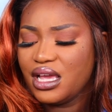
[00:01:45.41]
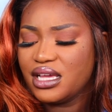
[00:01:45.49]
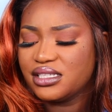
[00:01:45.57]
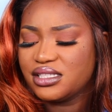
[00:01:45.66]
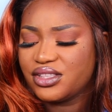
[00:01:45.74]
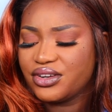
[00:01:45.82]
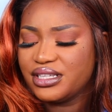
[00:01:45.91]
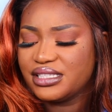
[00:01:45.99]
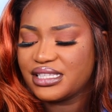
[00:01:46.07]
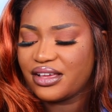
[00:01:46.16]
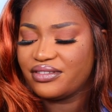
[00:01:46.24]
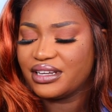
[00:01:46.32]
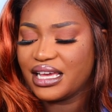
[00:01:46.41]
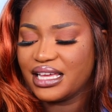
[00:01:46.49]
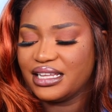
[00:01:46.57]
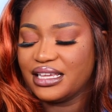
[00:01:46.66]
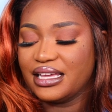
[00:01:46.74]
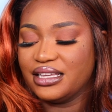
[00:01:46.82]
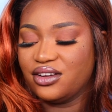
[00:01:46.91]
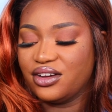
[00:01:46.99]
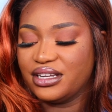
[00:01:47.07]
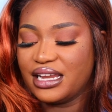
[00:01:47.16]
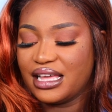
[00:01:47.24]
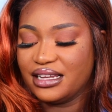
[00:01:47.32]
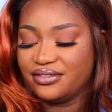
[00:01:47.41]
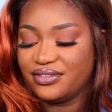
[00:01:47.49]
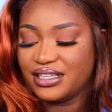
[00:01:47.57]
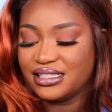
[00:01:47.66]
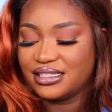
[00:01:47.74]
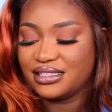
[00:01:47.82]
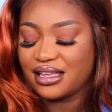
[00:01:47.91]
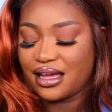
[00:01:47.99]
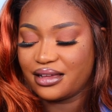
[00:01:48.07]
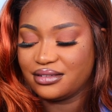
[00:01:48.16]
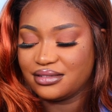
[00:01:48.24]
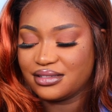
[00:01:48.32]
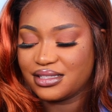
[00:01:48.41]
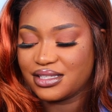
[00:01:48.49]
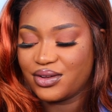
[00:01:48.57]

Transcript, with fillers: is 37.88 on Elevate Styles.